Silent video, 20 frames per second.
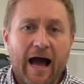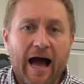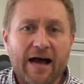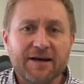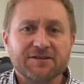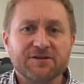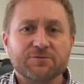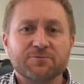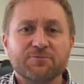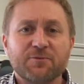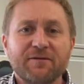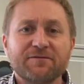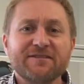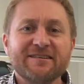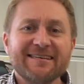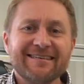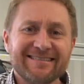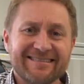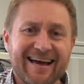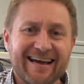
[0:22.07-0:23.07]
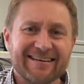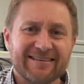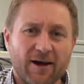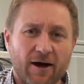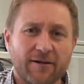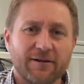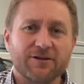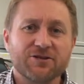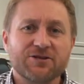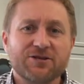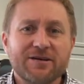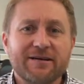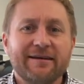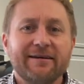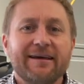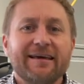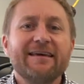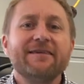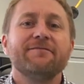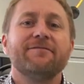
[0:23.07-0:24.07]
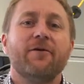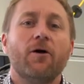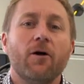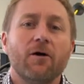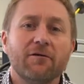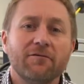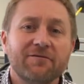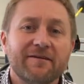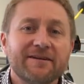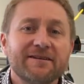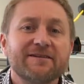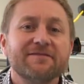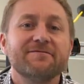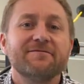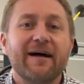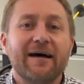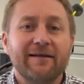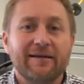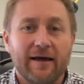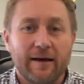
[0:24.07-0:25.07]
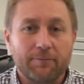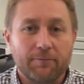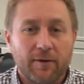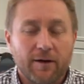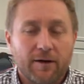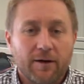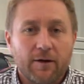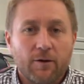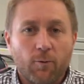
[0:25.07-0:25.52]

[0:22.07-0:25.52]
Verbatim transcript: As we've seen technology evolve and develop,